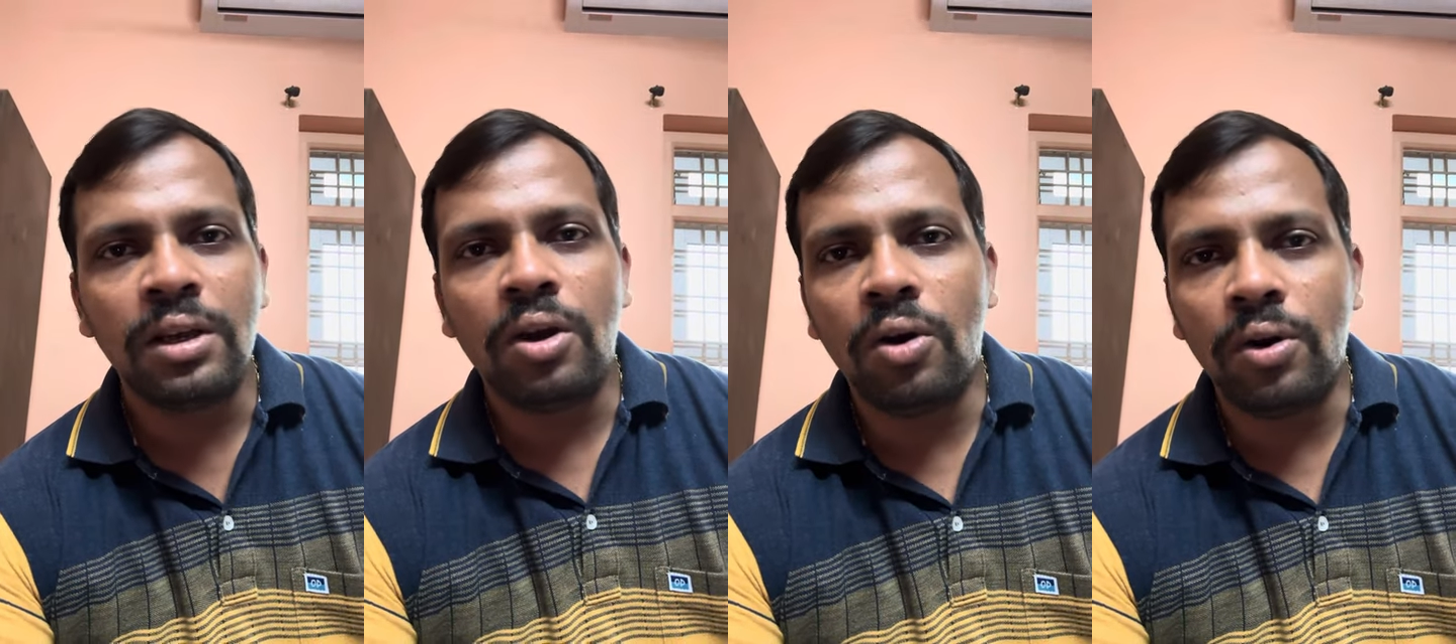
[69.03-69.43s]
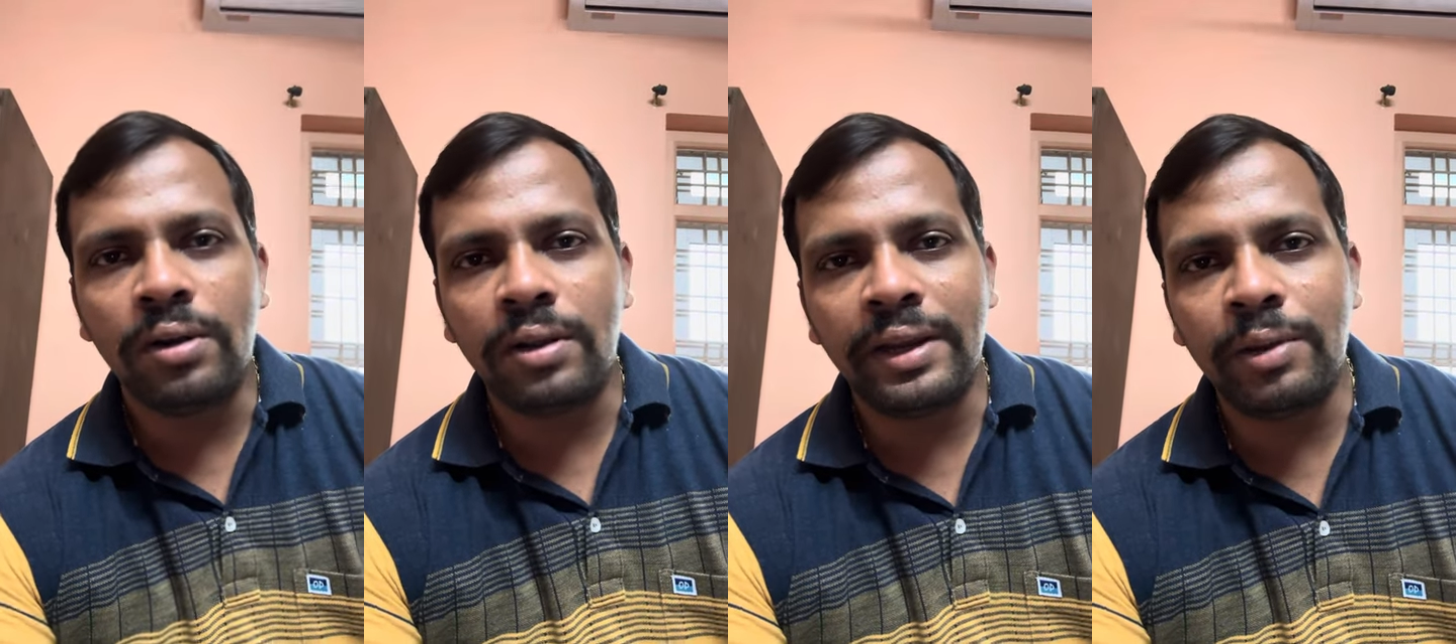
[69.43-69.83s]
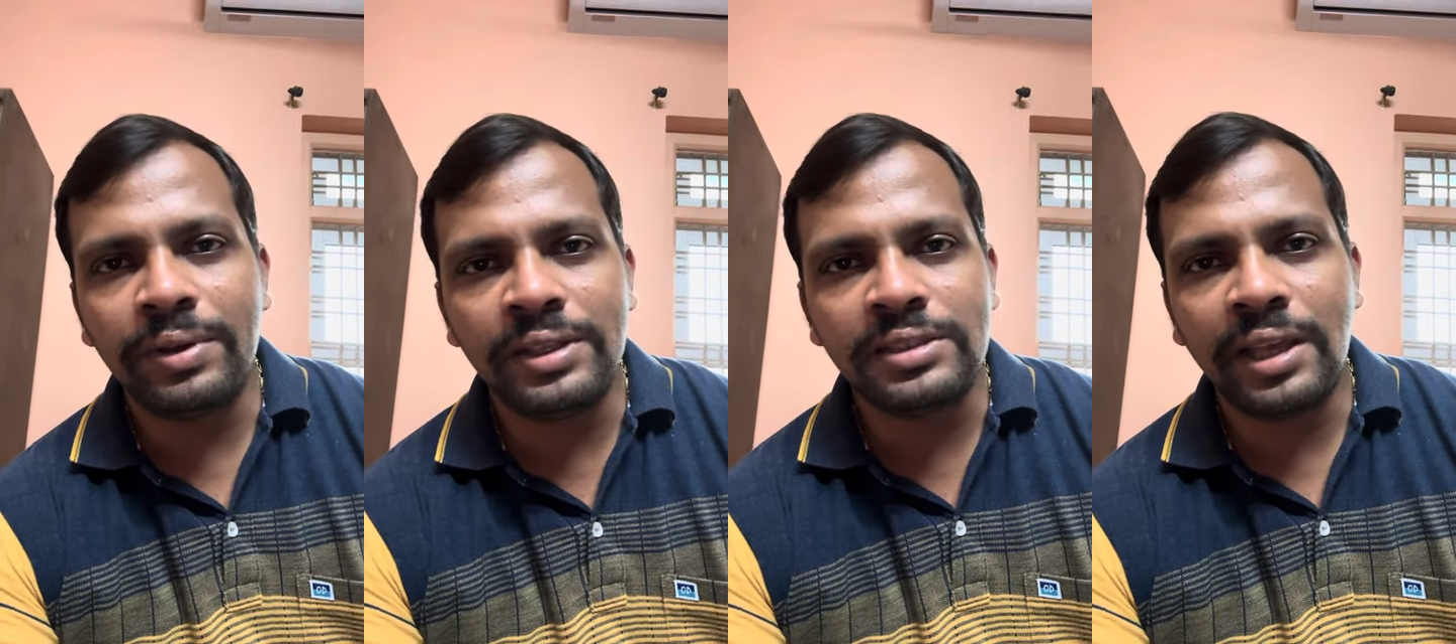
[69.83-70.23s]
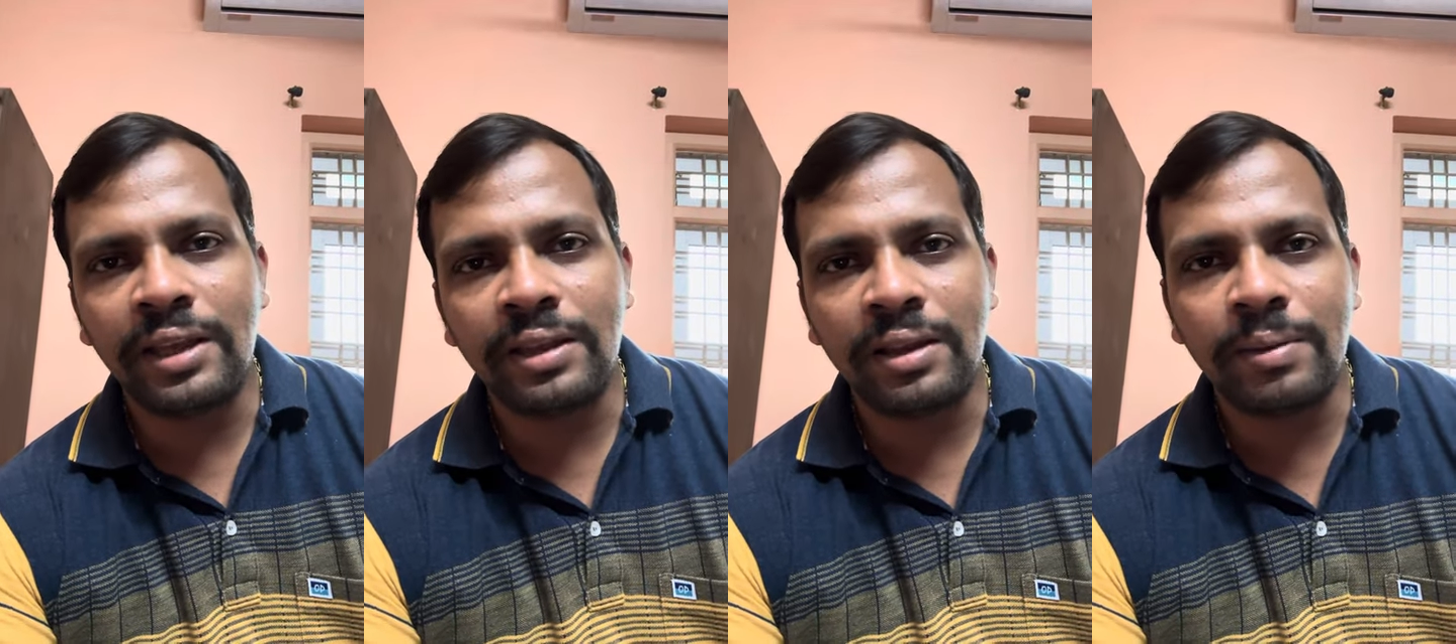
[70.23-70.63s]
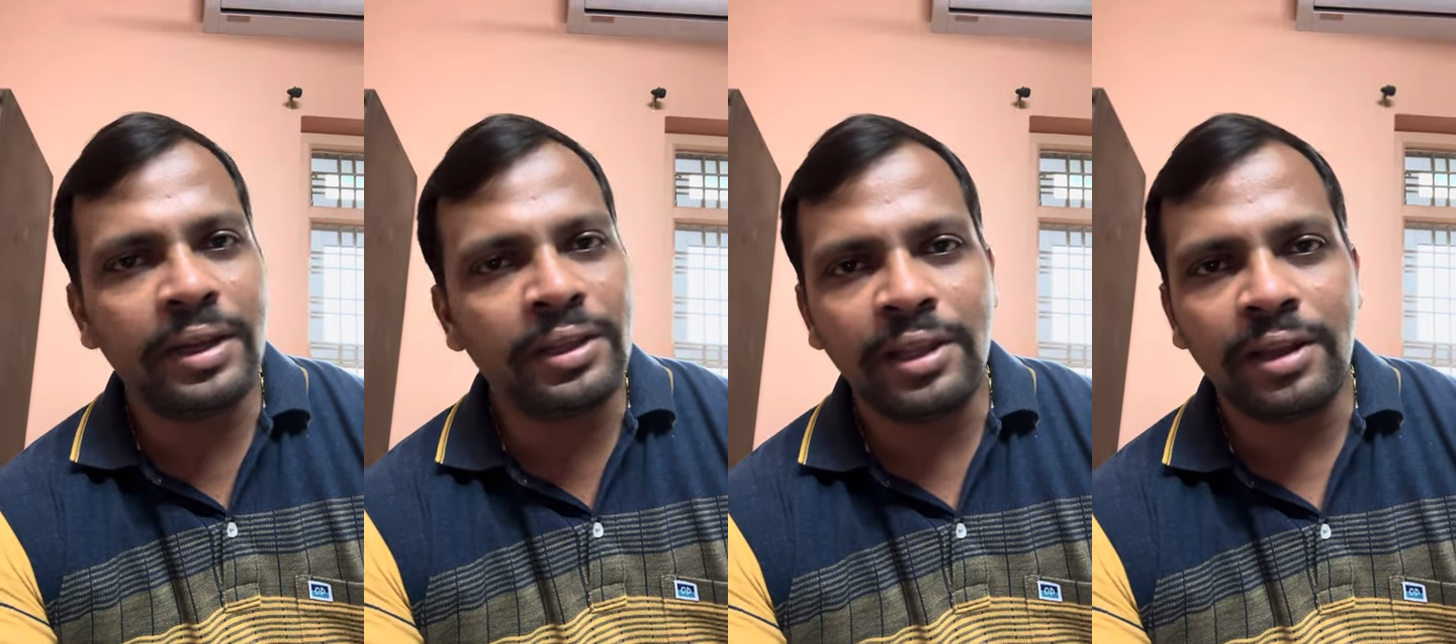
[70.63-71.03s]
or anyone is saying
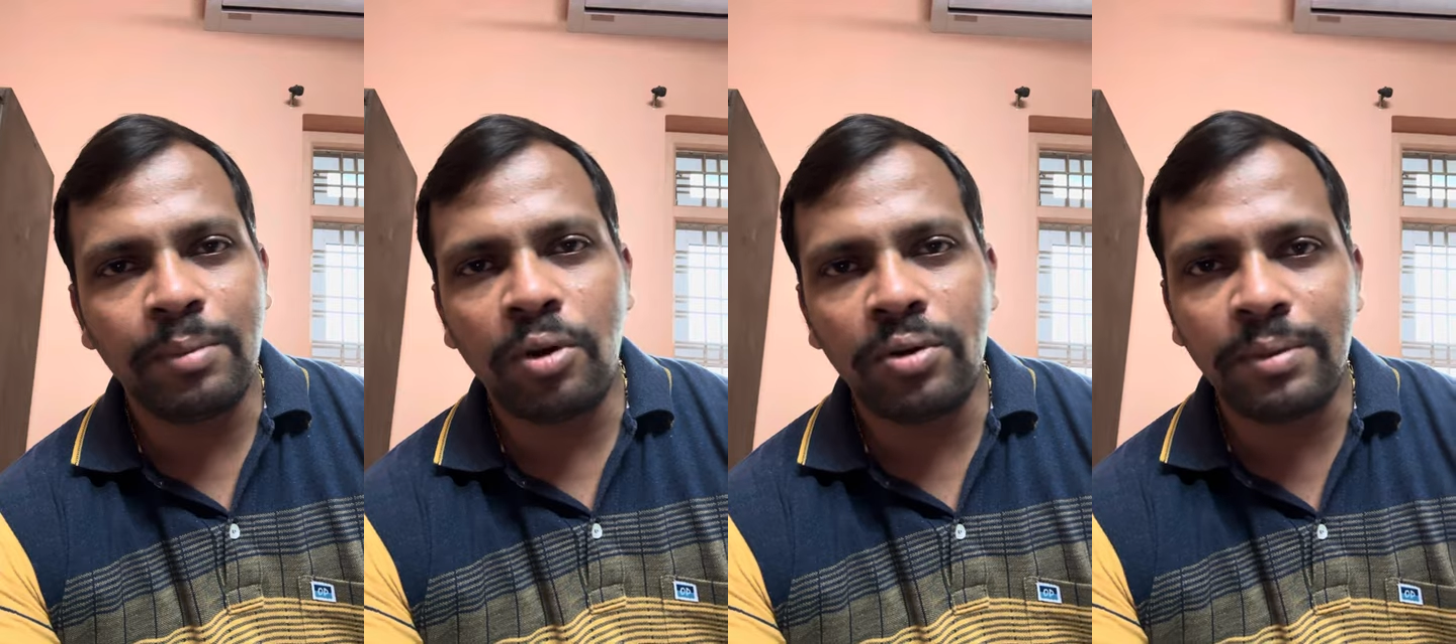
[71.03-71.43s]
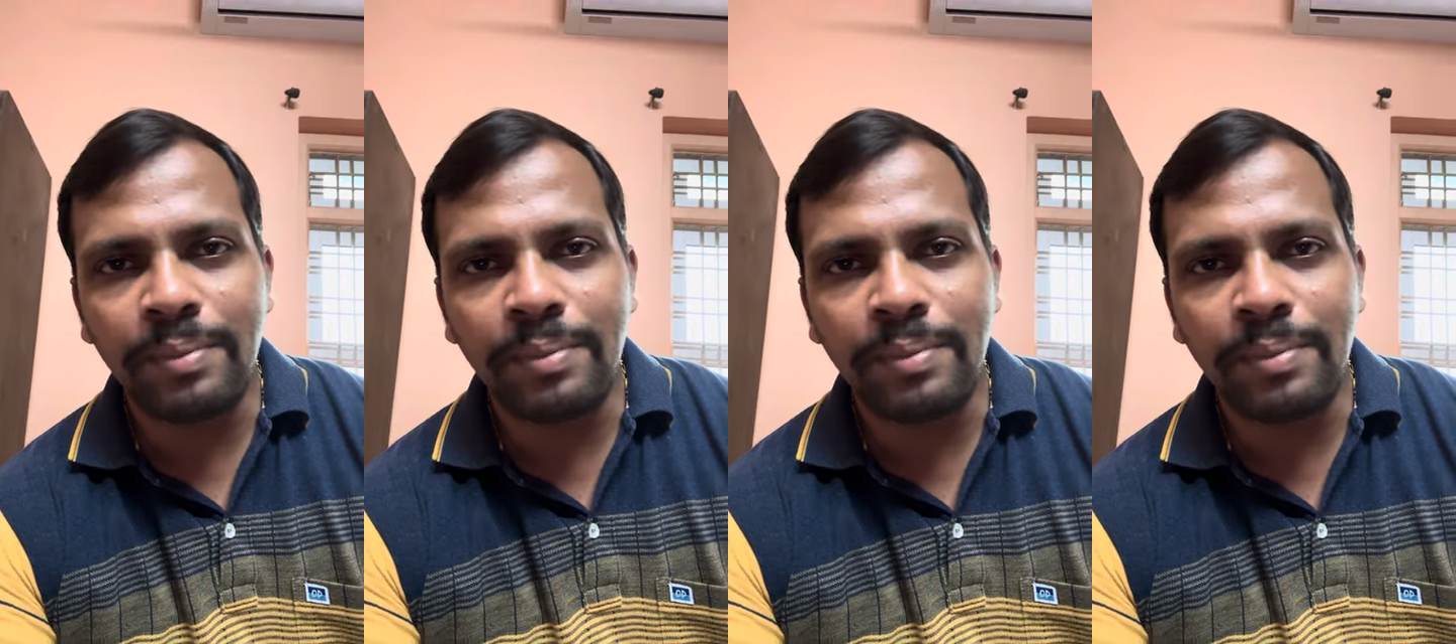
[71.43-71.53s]
anything about